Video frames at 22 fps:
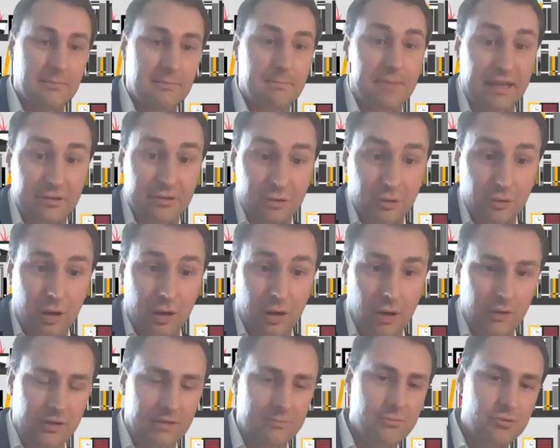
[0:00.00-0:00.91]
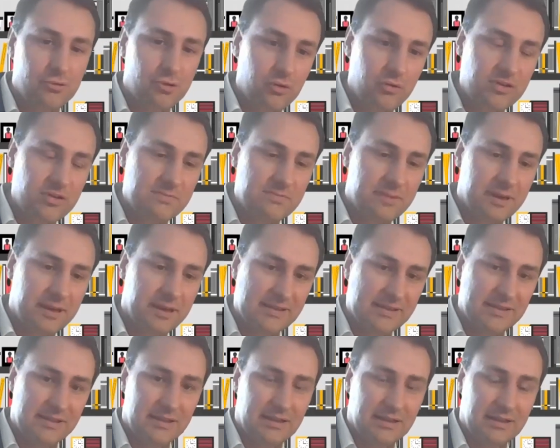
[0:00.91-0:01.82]
better, how it improves
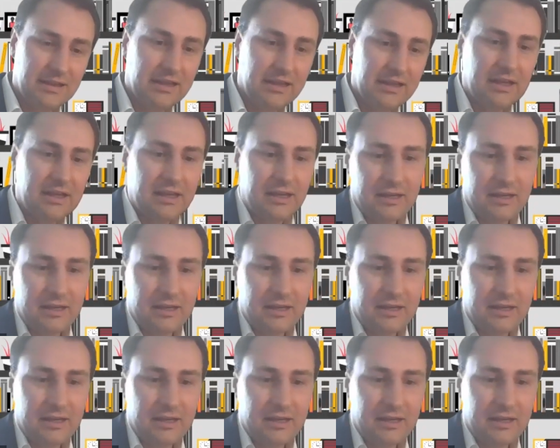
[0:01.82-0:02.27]
basically